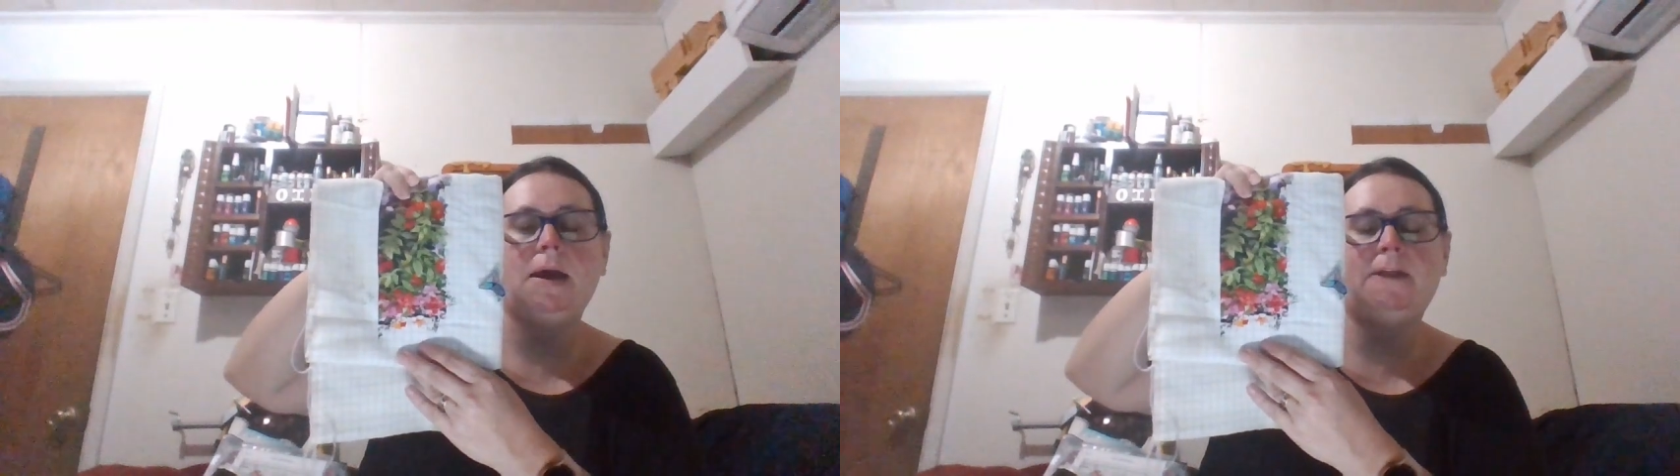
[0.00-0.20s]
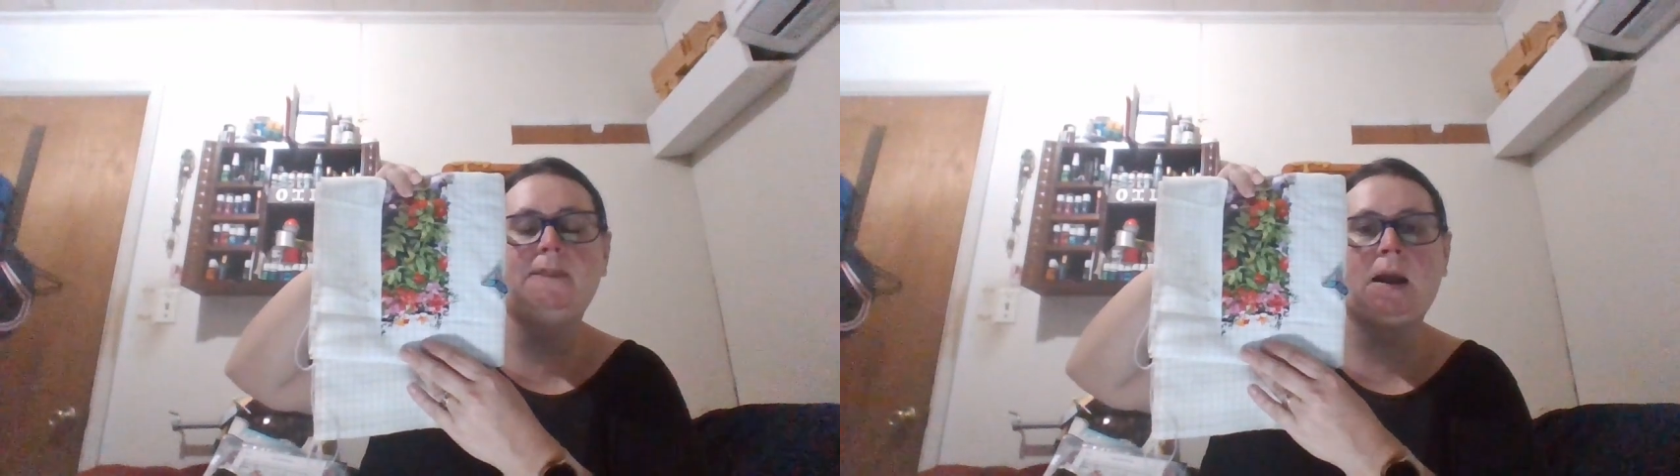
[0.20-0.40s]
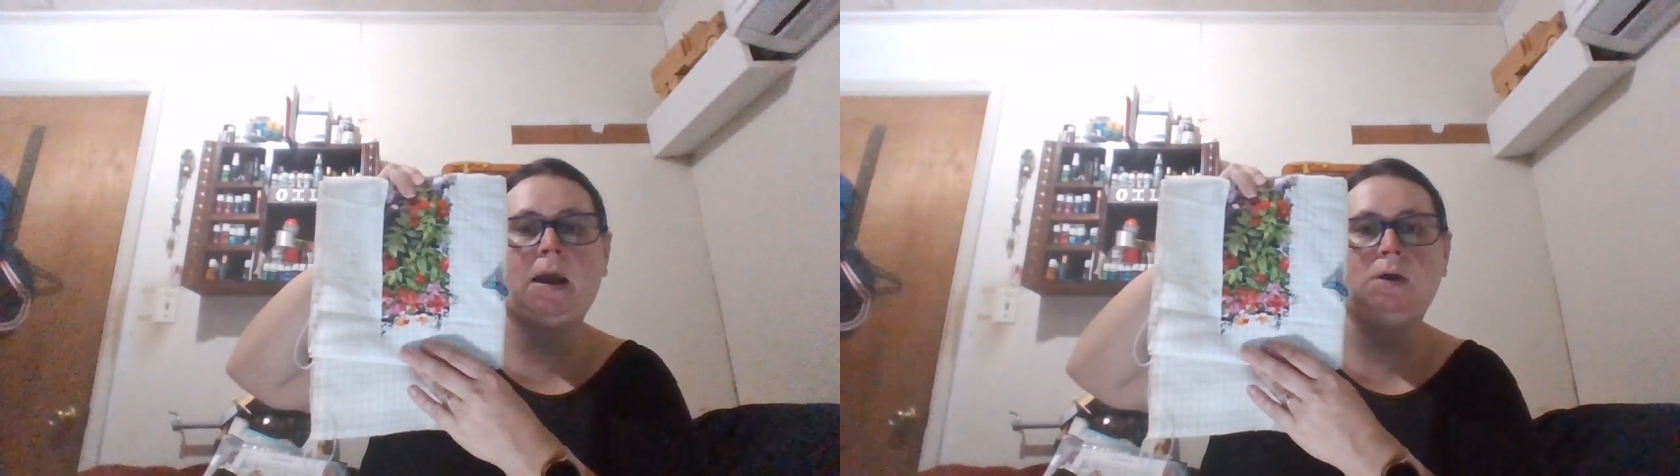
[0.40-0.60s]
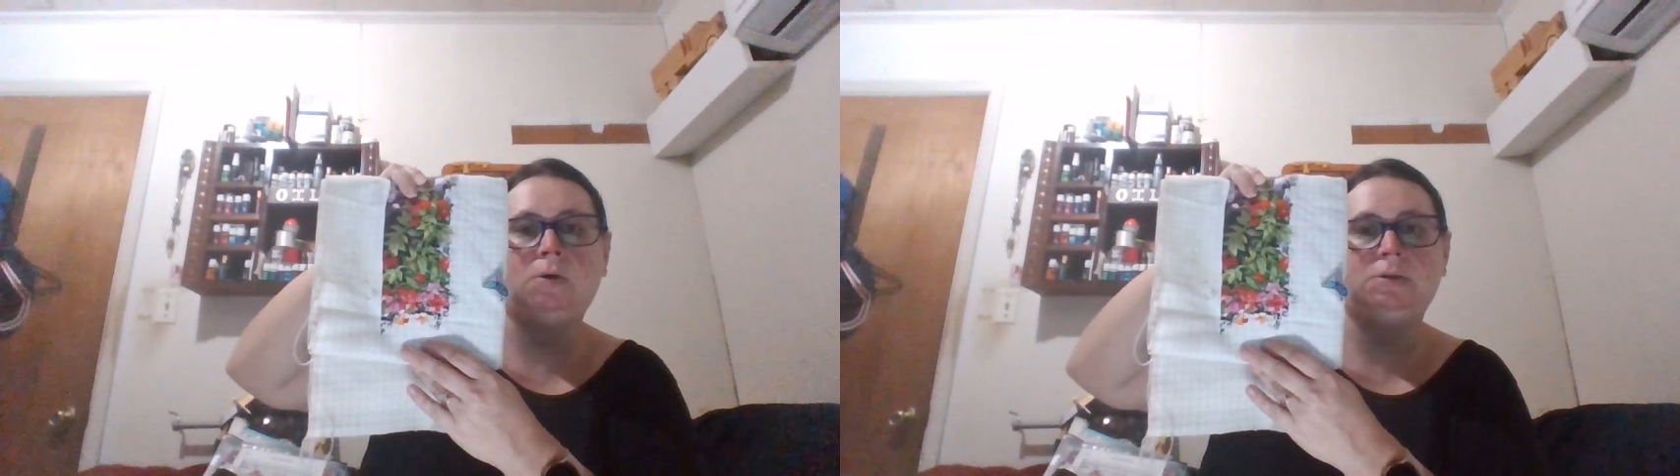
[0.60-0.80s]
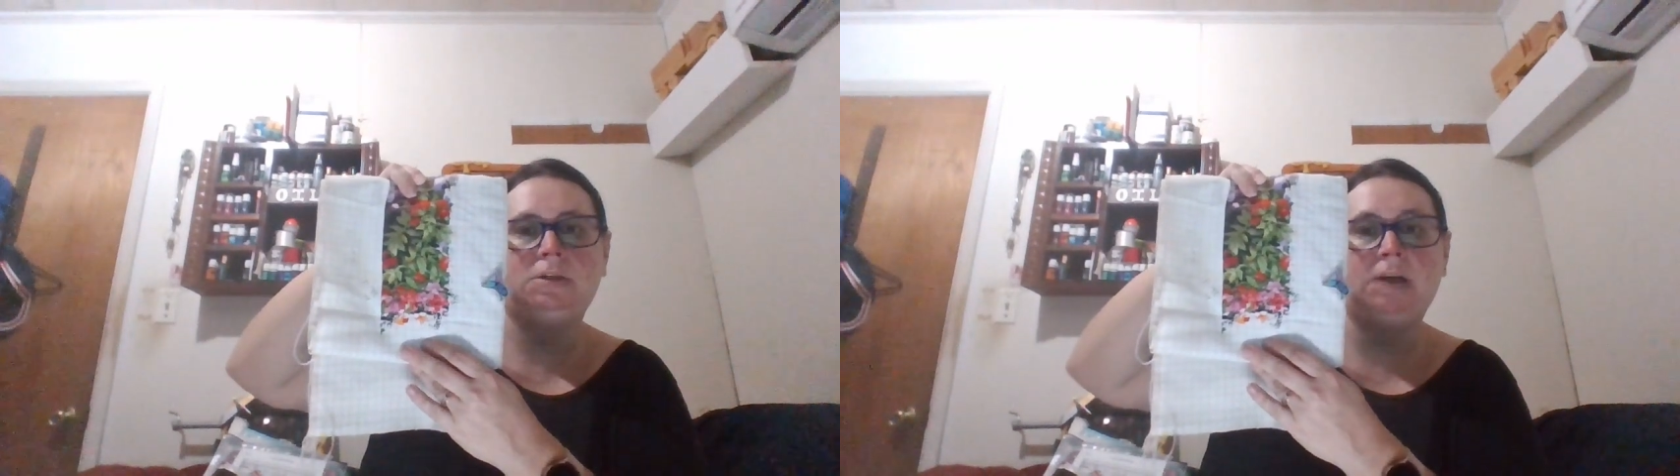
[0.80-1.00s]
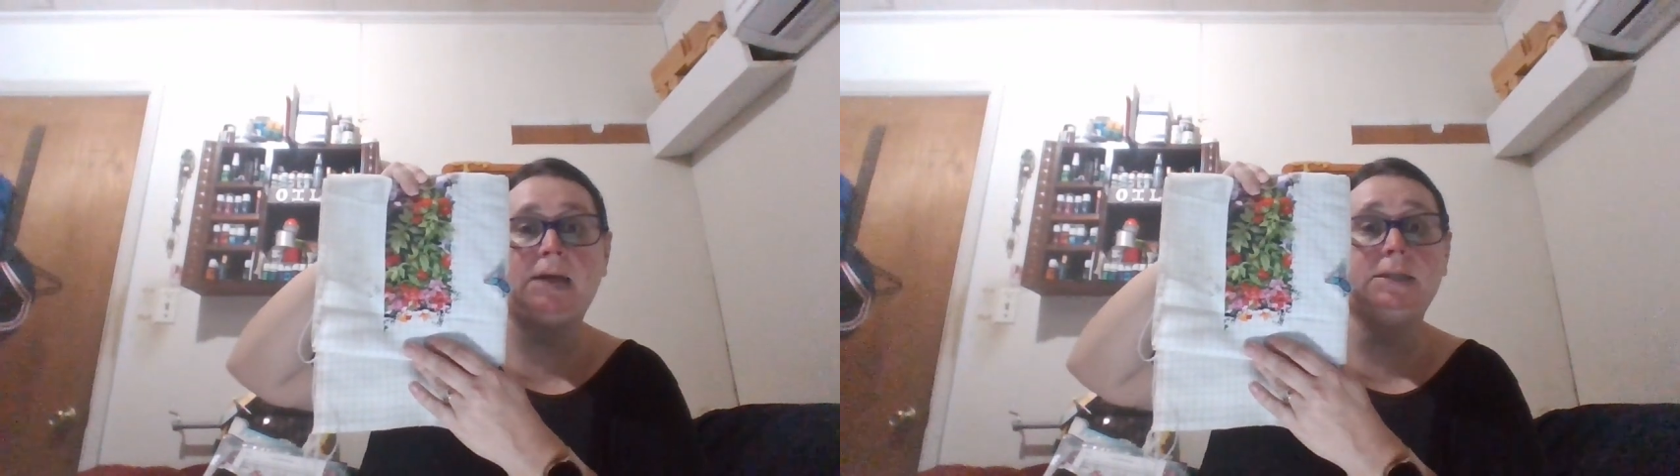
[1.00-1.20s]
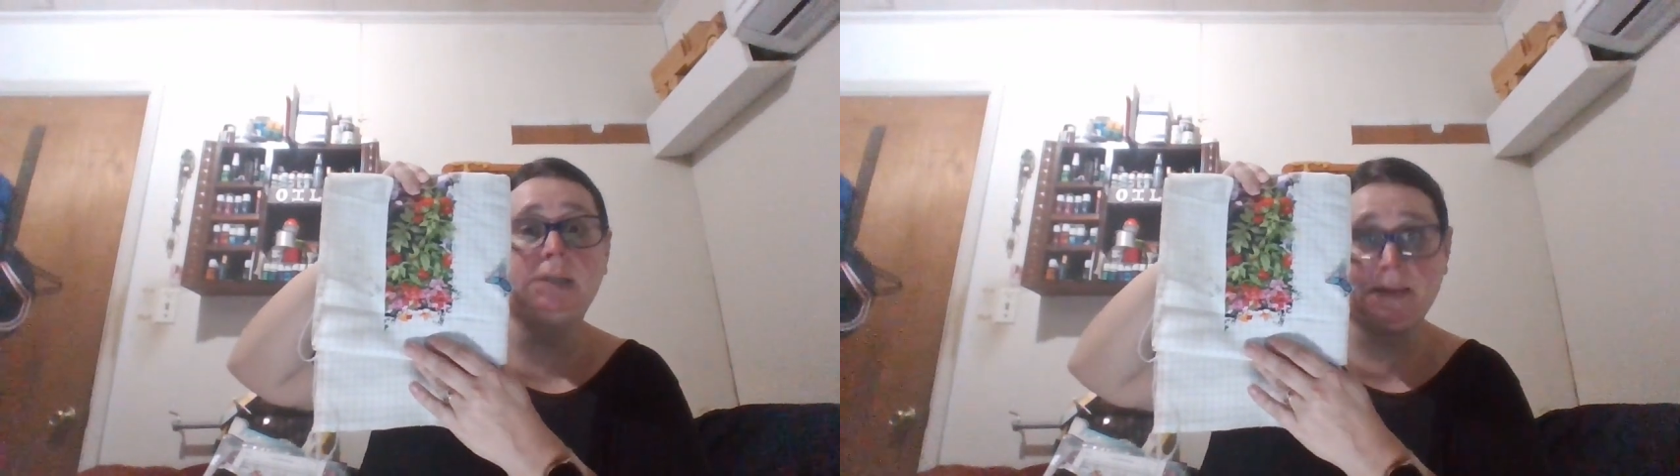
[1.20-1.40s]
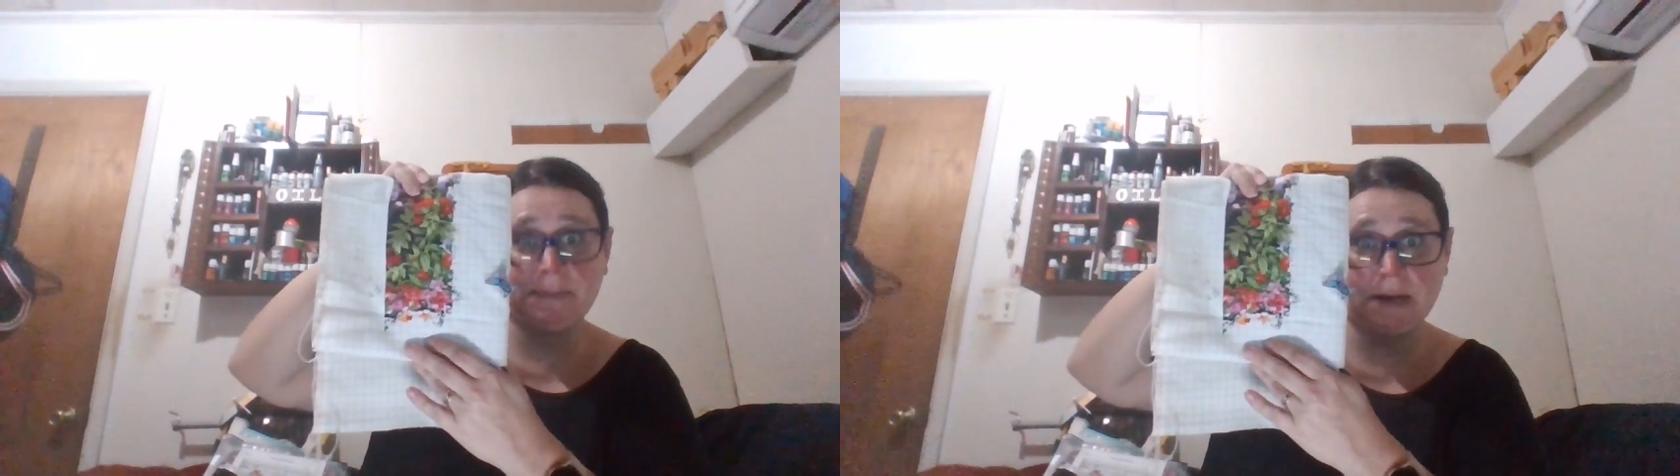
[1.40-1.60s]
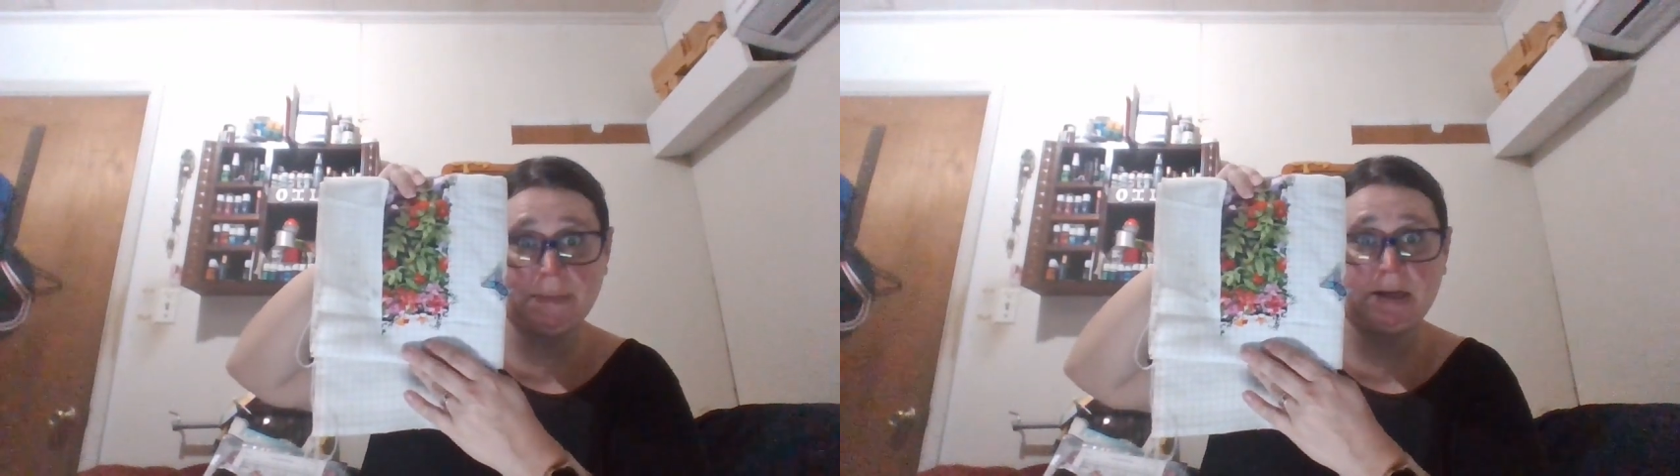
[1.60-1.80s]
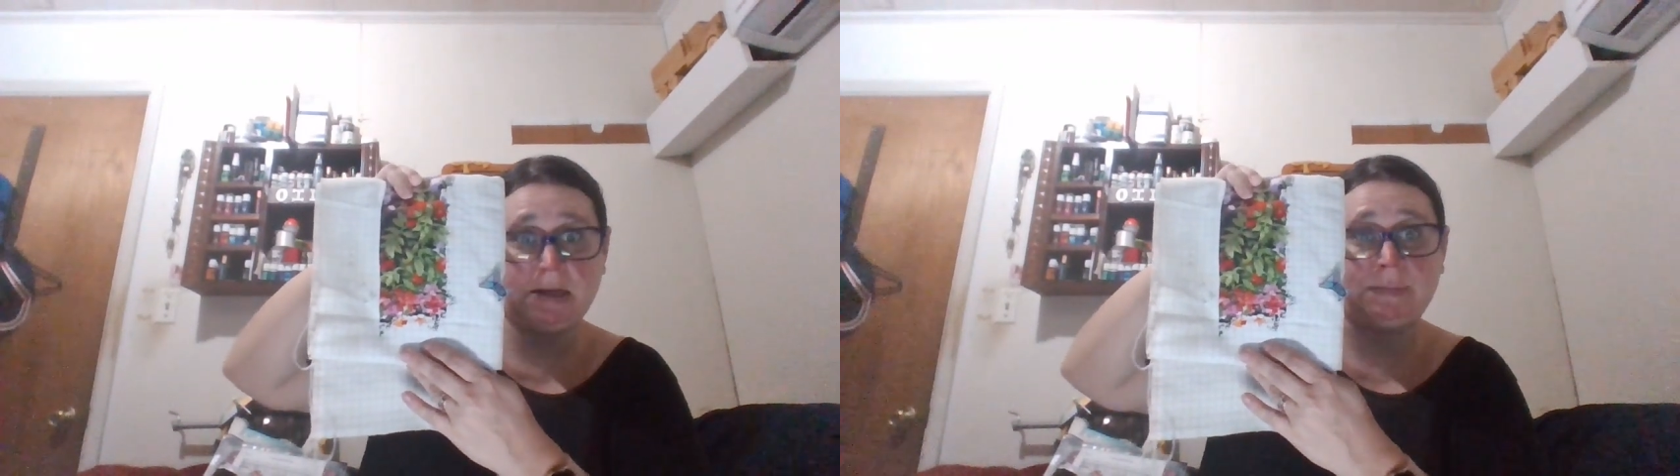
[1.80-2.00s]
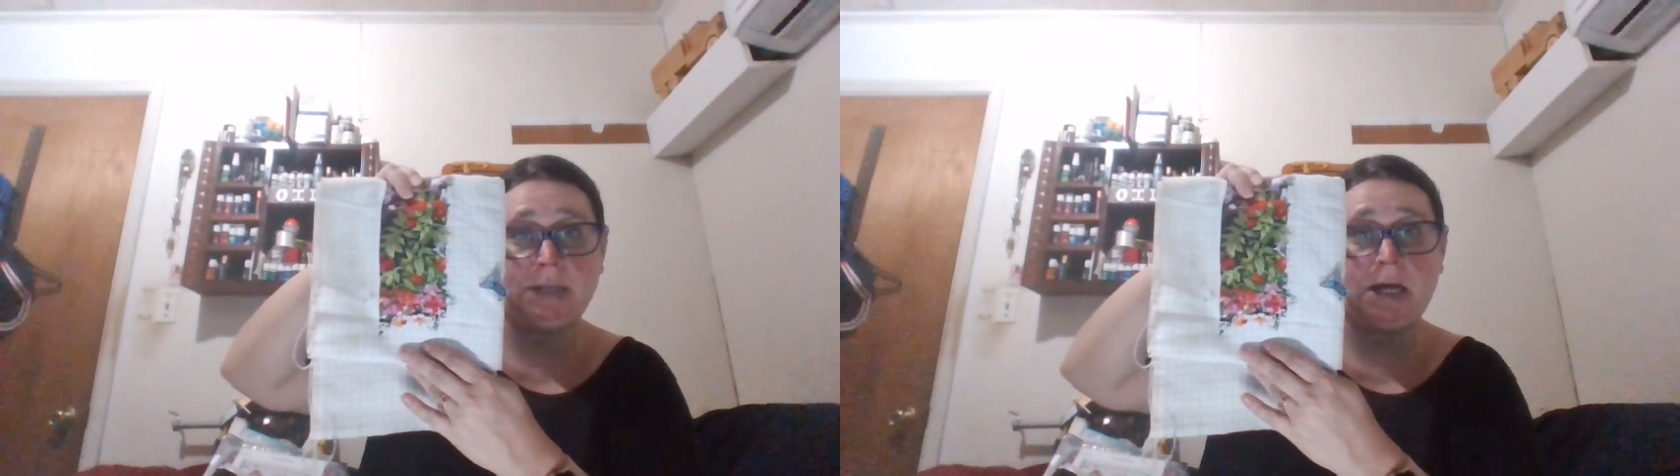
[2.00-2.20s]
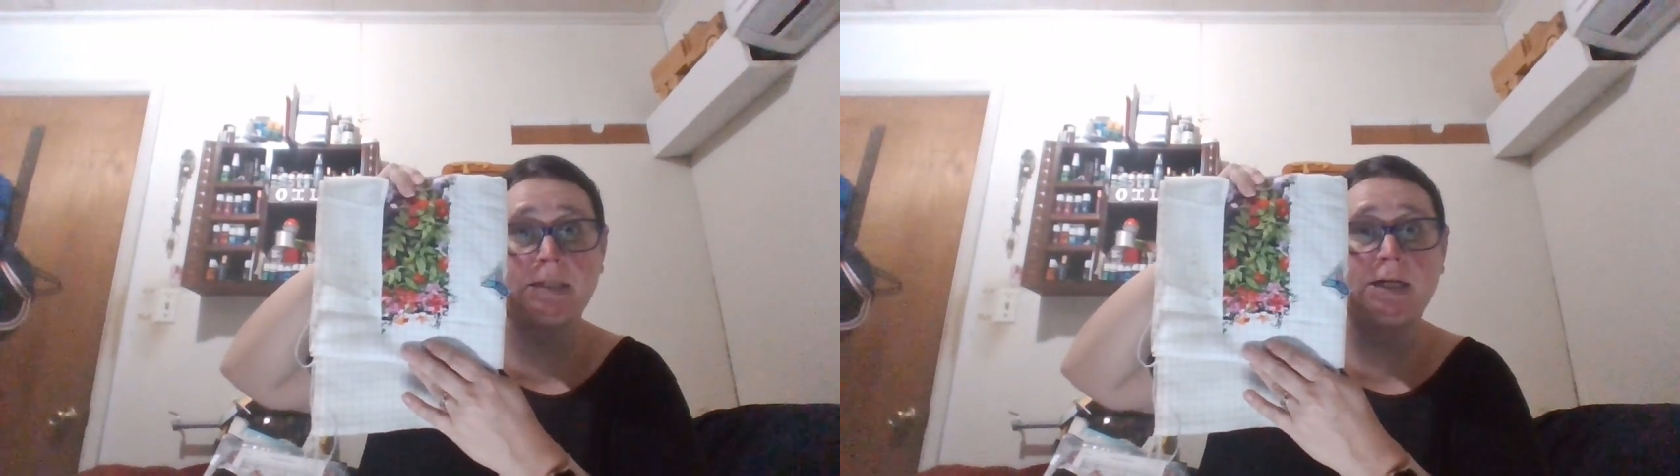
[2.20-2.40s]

And then I go to that same 10 by 10 block